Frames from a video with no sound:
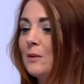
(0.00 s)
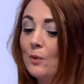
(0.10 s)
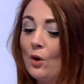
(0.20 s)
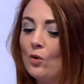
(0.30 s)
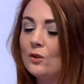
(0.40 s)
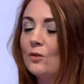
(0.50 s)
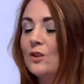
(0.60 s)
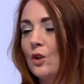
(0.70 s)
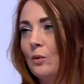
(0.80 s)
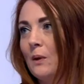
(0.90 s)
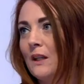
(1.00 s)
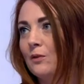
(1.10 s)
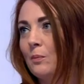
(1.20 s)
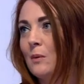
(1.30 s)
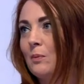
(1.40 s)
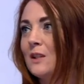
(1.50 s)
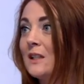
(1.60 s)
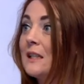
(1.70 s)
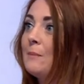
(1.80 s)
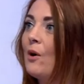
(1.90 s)
but also it's a good place for people to
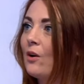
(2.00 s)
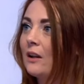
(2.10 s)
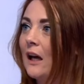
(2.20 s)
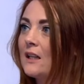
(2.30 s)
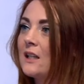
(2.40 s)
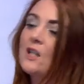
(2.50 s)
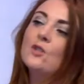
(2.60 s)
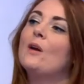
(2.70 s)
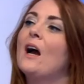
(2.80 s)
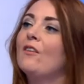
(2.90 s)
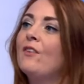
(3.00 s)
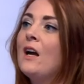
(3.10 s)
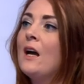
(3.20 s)
debunk that. So you have